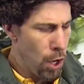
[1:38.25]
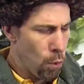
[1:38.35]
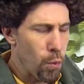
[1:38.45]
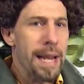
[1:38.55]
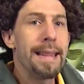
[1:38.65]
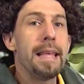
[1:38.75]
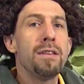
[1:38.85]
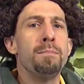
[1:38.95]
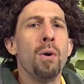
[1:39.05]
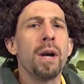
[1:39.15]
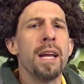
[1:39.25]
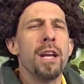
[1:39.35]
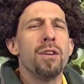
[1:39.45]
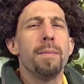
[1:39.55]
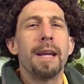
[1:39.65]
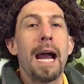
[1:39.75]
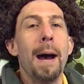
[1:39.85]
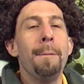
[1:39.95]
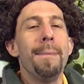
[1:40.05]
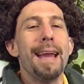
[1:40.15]
Read this book to
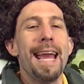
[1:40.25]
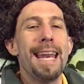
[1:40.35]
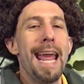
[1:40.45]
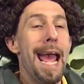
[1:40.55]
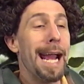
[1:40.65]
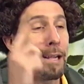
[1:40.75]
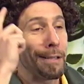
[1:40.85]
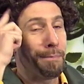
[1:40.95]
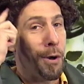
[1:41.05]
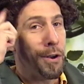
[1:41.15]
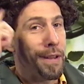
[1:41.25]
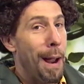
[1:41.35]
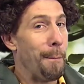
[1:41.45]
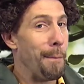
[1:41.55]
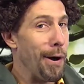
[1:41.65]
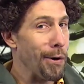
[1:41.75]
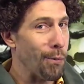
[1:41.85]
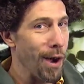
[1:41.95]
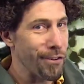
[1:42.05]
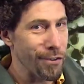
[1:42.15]
become an expert bird
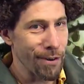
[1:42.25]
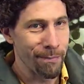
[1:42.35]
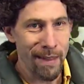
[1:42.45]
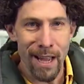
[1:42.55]
watcher.